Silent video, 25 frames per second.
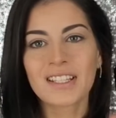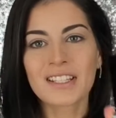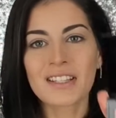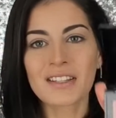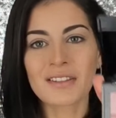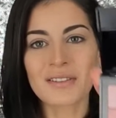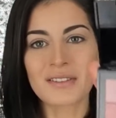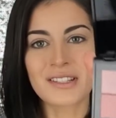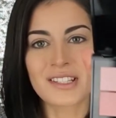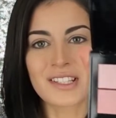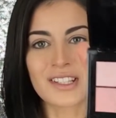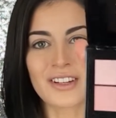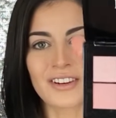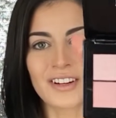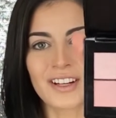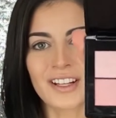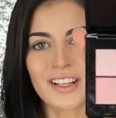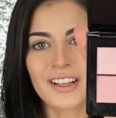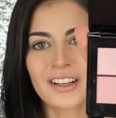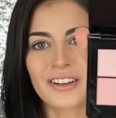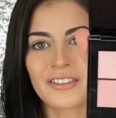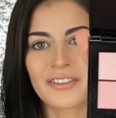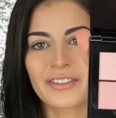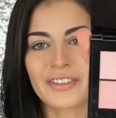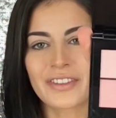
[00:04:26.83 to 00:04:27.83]
So
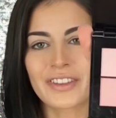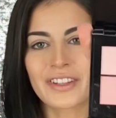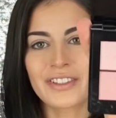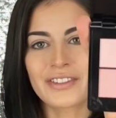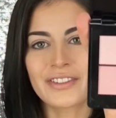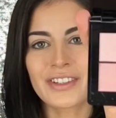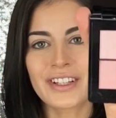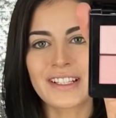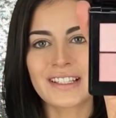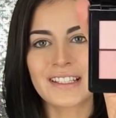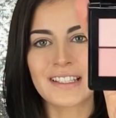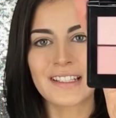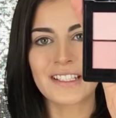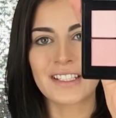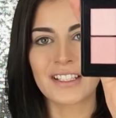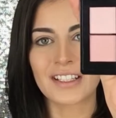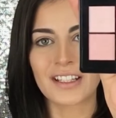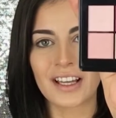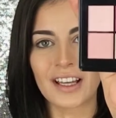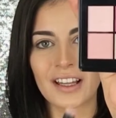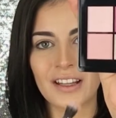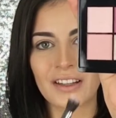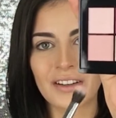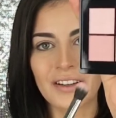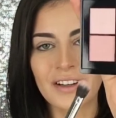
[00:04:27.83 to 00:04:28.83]
starting off with a transition
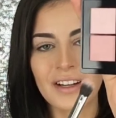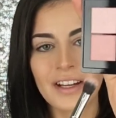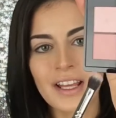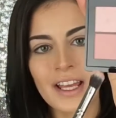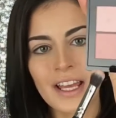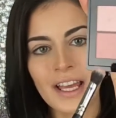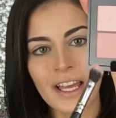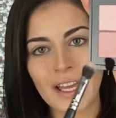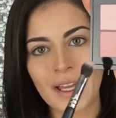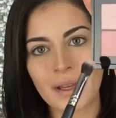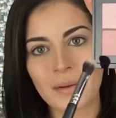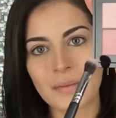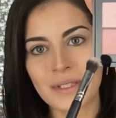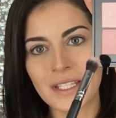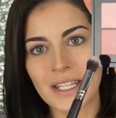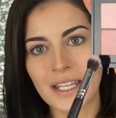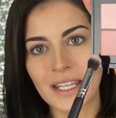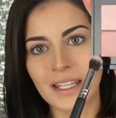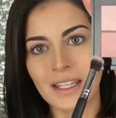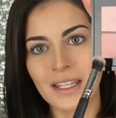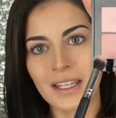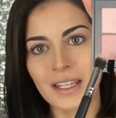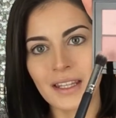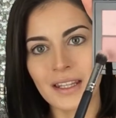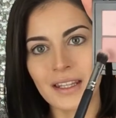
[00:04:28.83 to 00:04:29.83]
color, I'm
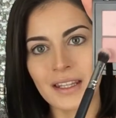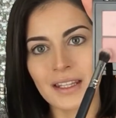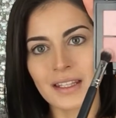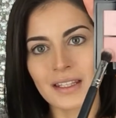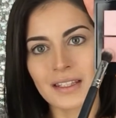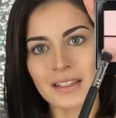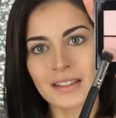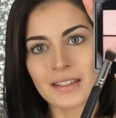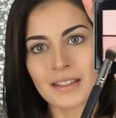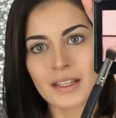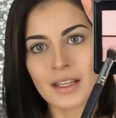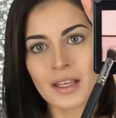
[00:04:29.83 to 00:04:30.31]
taking this